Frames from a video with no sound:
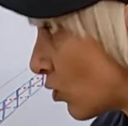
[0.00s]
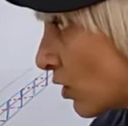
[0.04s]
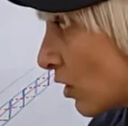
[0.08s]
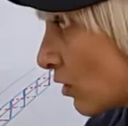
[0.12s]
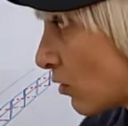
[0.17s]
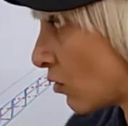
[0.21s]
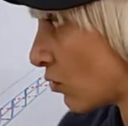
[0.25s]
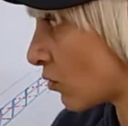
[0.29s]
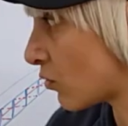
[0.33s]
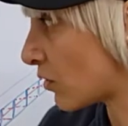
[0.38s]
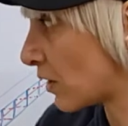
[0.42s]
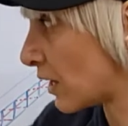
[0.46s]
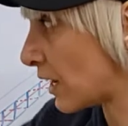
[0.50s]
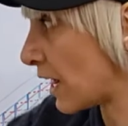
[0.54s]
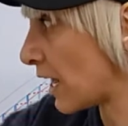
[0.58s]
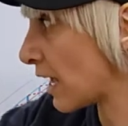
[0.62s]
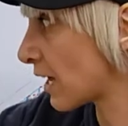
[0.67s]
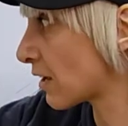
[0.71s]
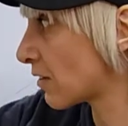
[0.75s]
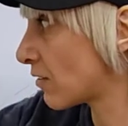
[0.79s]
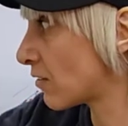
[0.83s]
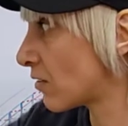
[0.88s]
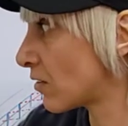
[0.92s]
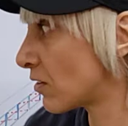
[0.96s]
unit you
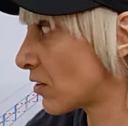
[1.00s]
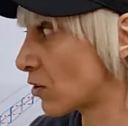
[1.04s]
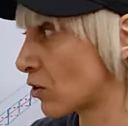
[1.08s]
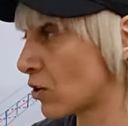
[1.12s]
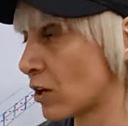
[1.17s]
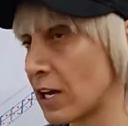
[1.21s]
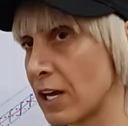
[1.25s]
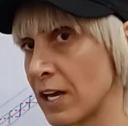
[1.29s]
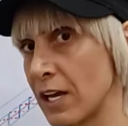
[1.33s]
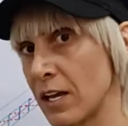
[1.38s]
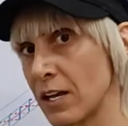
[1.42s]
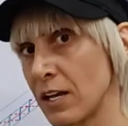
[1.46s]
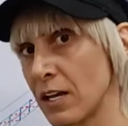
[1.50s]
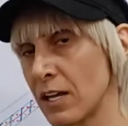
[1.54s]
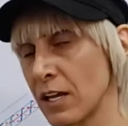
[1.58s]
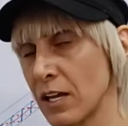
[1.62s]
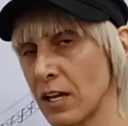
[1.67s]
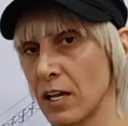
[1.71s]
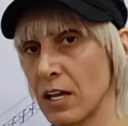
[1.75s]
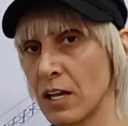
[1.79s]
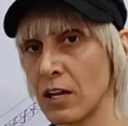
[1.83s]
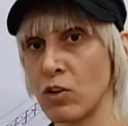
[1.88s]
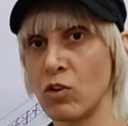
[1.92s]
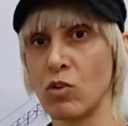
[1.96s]
select okay
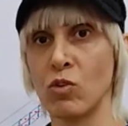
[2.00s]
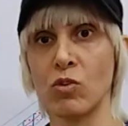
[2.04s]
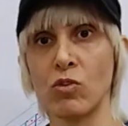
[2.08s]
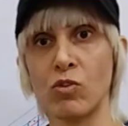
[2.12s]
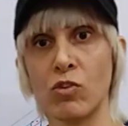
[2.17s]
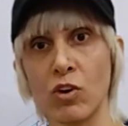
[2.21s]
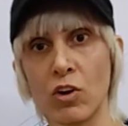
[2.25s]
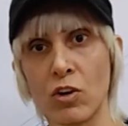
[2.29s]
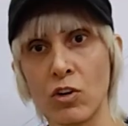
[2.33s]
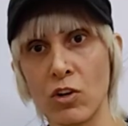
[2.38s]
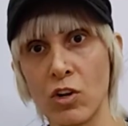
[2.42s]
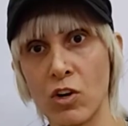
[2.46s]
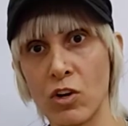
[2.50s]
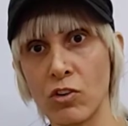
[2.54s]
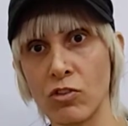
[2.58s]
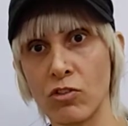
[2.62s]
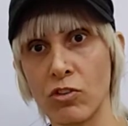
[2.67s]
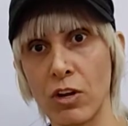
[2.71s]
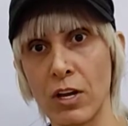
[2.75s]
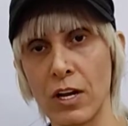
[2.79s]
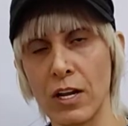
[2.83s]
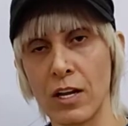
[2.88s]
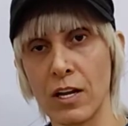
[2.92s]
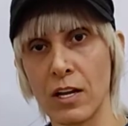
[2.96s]
use your
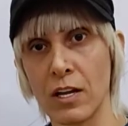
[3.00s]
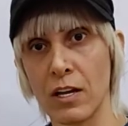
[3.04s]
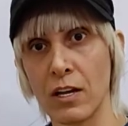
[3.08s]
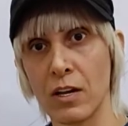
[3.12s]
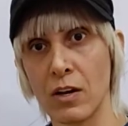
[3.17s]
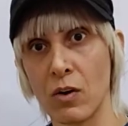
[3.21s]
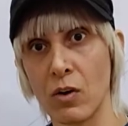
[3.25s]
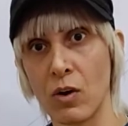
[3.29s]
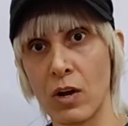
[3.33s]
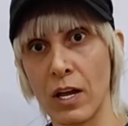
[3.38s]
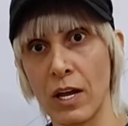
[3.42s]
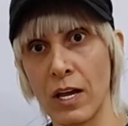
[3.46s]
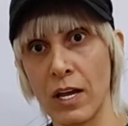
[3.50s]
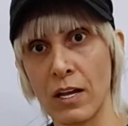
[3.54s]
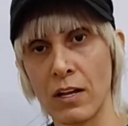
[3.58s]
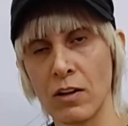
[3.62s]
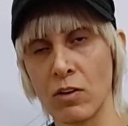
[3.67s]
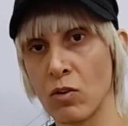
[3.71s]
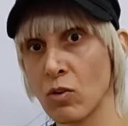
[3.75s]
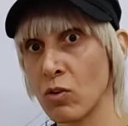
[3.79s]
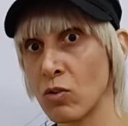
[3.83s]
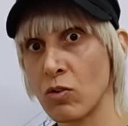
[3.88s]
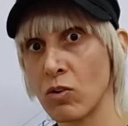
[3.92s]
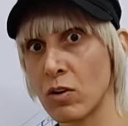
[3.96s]
logic okay
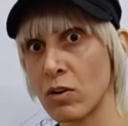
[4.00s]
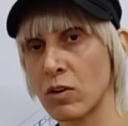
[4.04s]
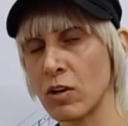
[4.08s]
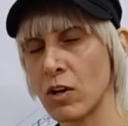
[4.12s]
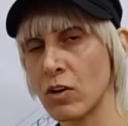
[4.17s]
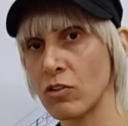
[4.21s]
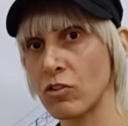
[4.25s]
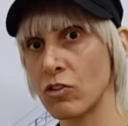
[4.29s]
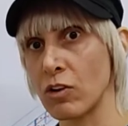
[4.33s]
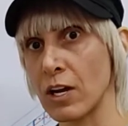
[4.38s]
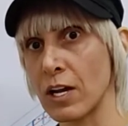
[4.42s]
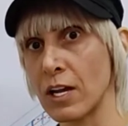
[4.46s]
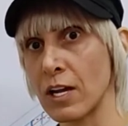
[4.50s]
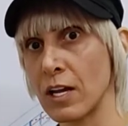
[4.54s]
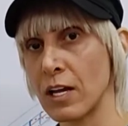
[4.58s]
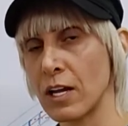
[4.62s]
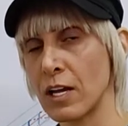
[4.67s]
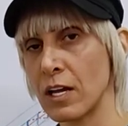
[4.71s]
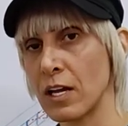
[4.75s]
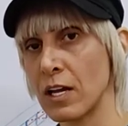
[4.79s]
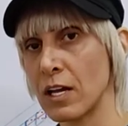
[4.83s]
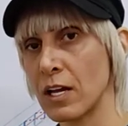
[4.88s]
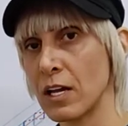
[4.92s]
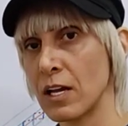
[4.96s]
use your logic
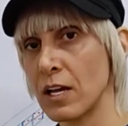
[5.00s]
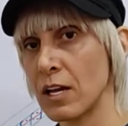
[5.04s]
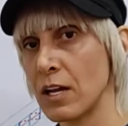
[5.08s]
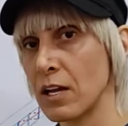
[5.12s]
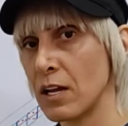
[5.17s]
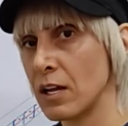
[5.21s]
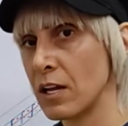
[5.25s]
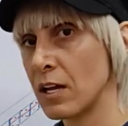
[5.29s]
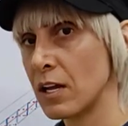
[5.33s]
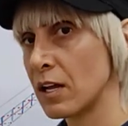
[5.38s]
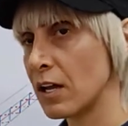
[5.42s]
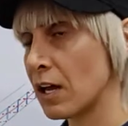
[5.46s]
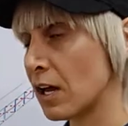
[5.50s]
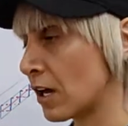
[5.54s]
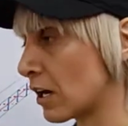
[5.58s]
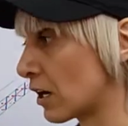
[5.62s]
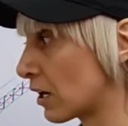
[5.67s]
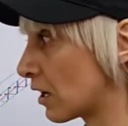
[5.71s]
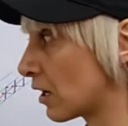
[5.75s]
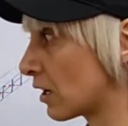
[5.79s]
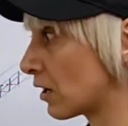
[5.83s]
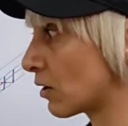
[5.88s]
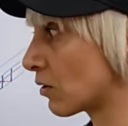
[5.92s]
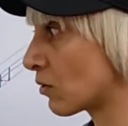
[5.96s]

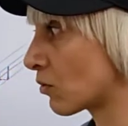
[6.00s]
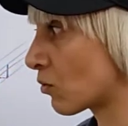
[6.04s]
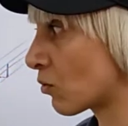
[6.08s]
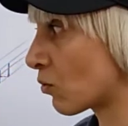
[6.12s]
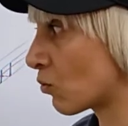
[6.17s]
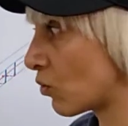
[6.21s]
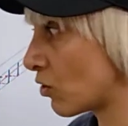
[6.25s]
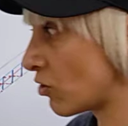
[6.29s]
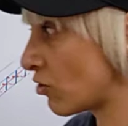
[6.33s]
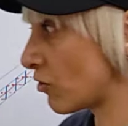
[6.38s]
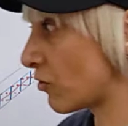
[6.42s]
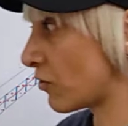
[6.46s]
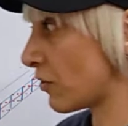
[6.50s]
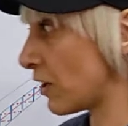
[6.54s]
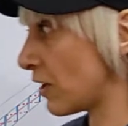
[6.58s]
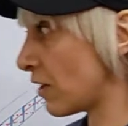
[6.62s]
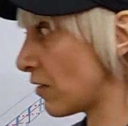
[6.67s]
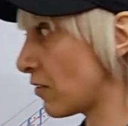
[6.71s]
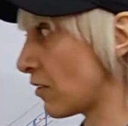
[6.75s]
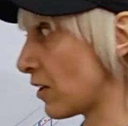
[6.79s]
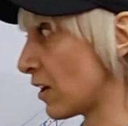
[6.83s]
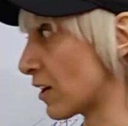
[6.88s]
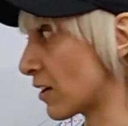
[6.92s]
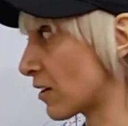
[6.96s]
uh, which is
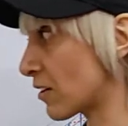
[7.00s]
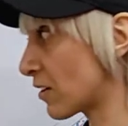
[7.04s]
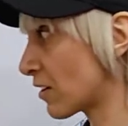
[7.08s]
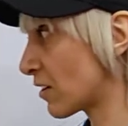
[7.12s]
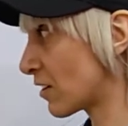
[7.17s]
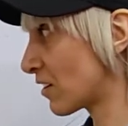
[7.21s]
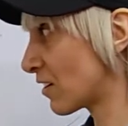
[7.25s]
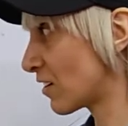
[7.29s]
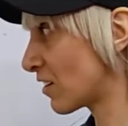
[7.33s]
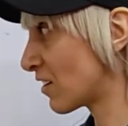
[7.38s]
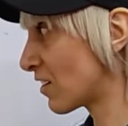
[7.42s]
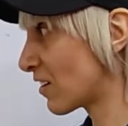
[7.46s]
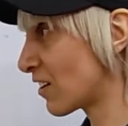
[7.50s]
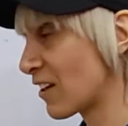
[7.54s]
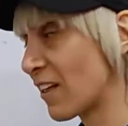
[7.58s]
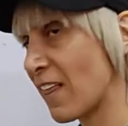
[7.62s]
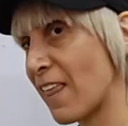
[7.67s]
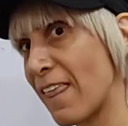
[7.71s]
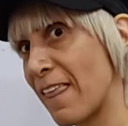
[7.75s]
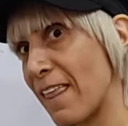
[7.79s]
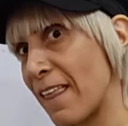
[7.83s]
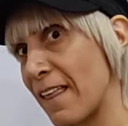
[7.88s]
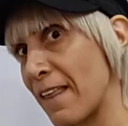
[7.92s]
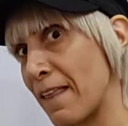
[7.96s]
easier
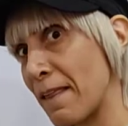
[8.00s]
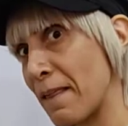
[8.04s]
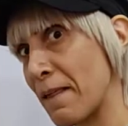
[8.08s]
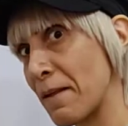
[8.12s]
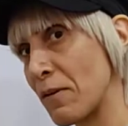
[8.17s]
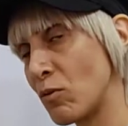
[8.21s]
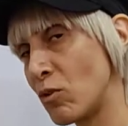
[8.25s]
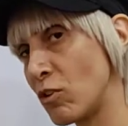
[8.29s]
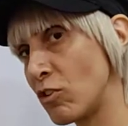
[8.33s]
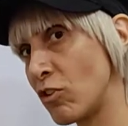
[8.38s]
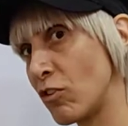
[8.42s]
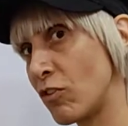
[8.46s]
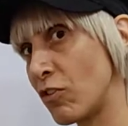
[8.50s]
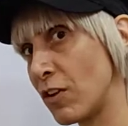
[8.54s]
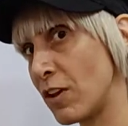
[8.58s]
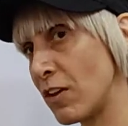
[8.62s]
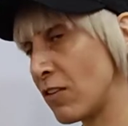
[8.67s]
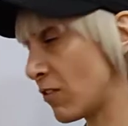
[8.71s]
which is